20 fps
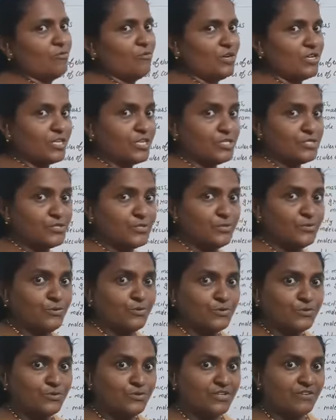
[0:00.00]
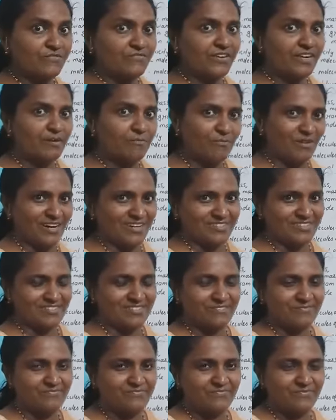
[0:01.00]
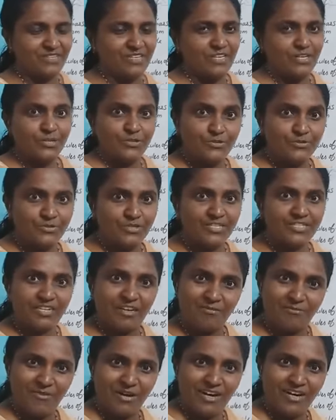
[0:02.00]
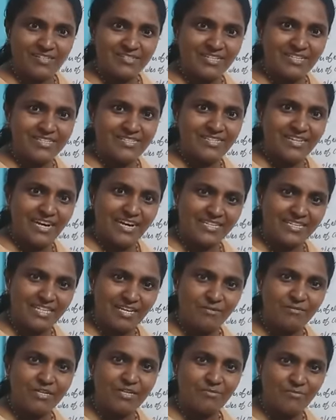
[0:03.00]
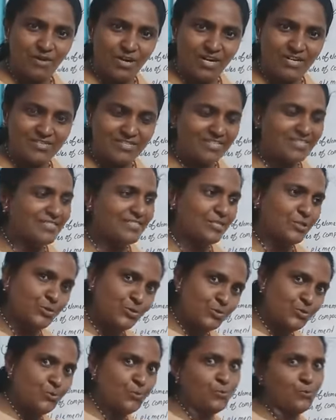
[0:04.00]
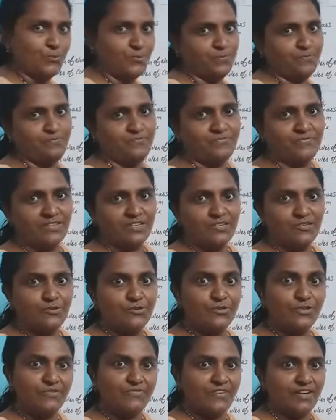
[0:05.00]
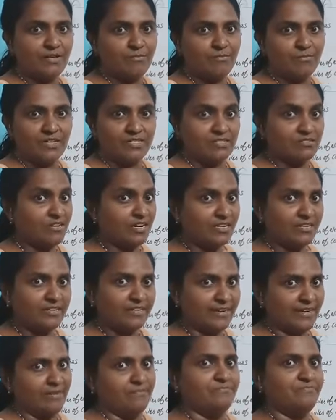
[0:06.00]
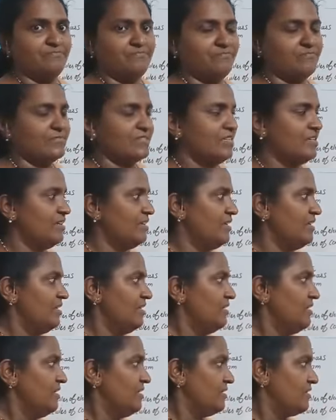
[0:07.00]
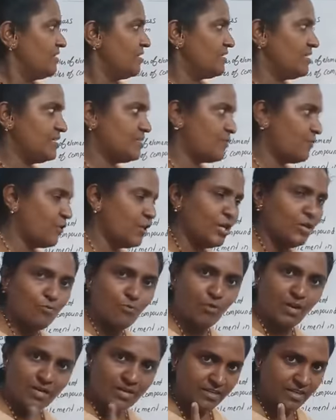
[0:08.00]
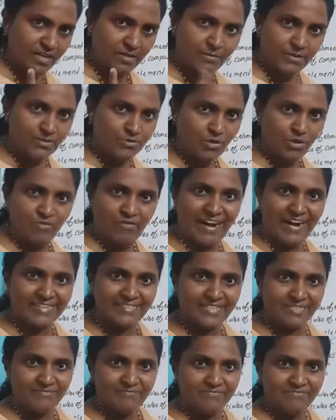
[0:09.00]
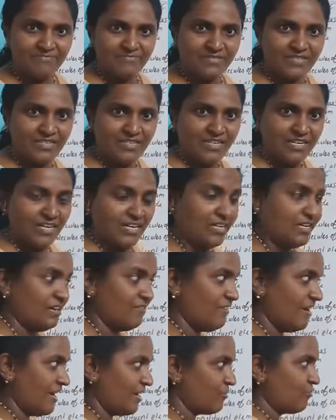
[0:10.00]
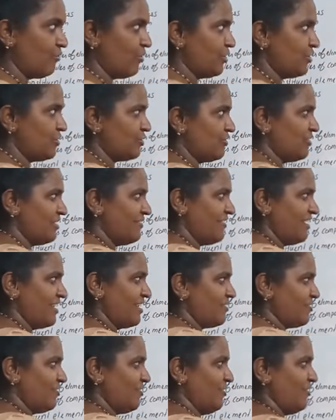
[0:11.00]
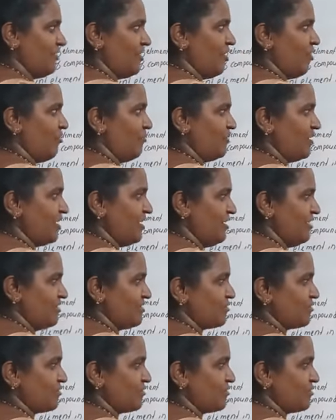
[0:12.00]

What is U? Unified mass. Unit of mass is, atomic mass is U. Unified mass, not gram. This is fully one carbon 12 atom. Now I am going to divide into how many?